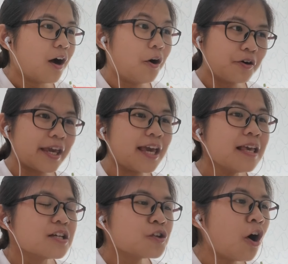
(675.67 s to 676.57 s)

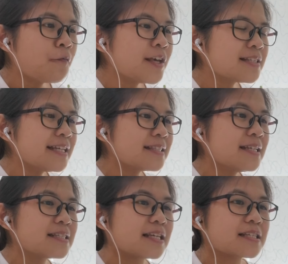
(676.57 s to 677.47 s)
Okay, so obviously
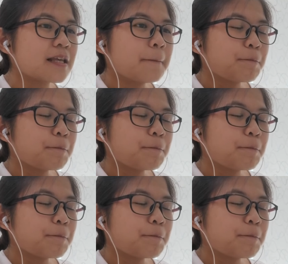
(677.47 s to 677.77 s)
this is